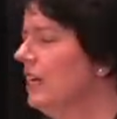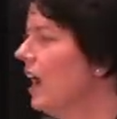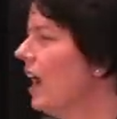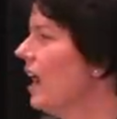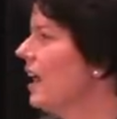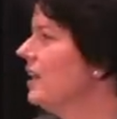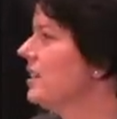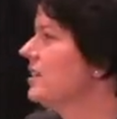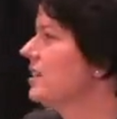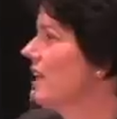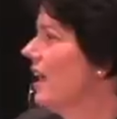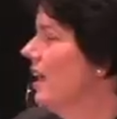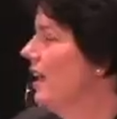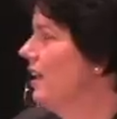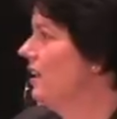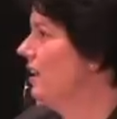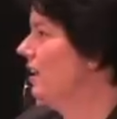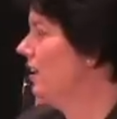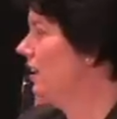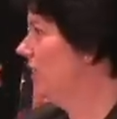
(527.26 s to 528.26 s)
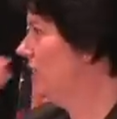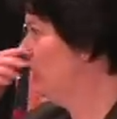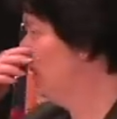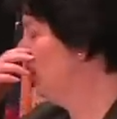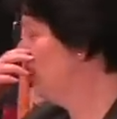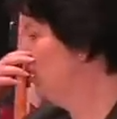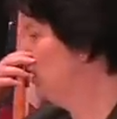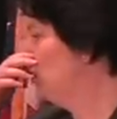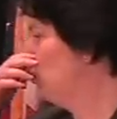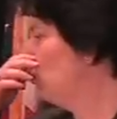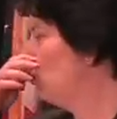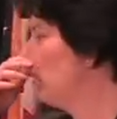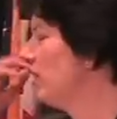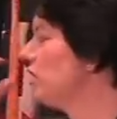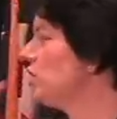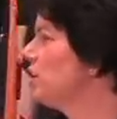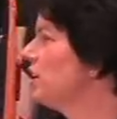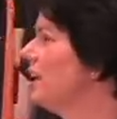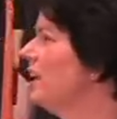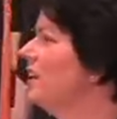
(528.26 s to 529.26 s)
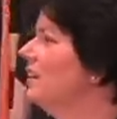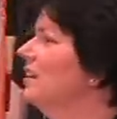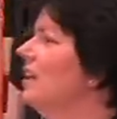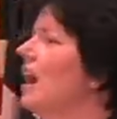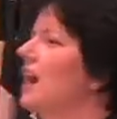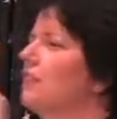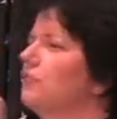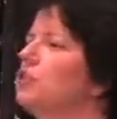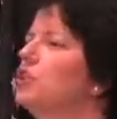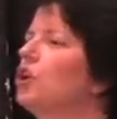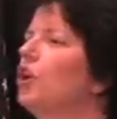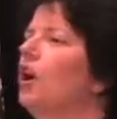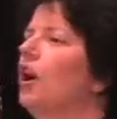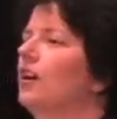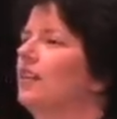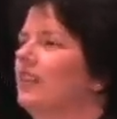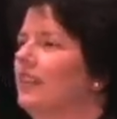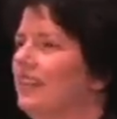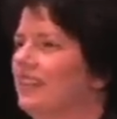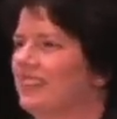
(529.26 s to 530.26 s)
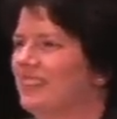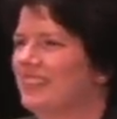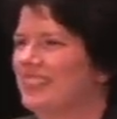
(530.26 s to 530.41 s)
I said, we should eat a lot of chocolate.